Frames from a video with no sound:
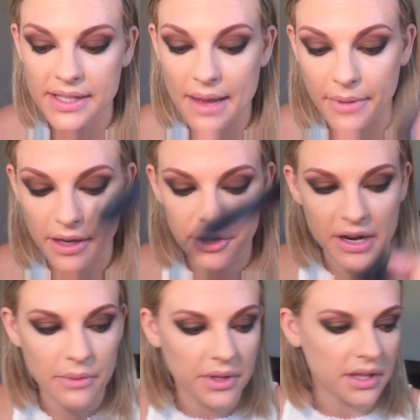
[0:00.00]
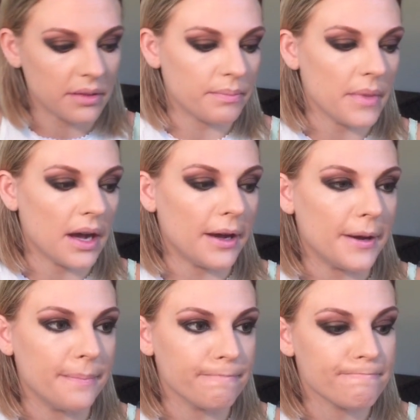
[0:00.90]
to set my under eye with
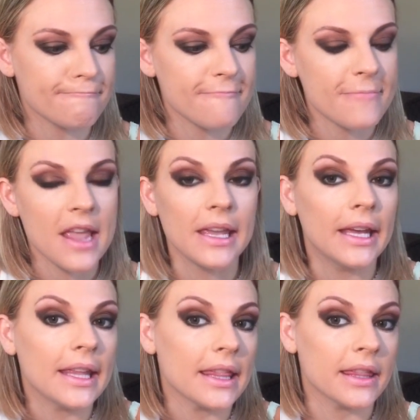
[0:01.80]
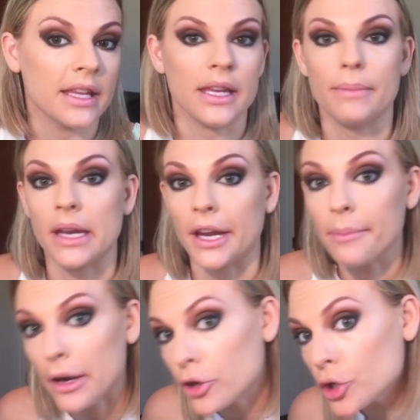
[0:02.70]
um, the
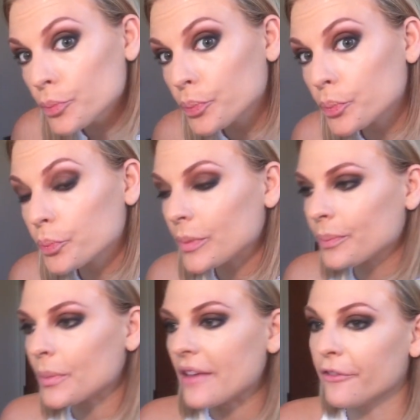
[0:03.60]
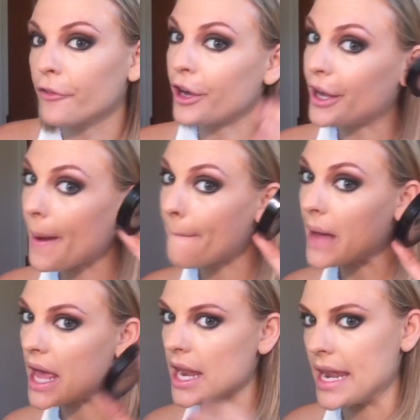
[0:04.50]
banana powder
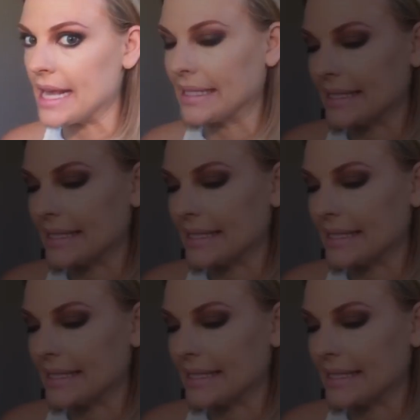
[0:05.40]
from NYX.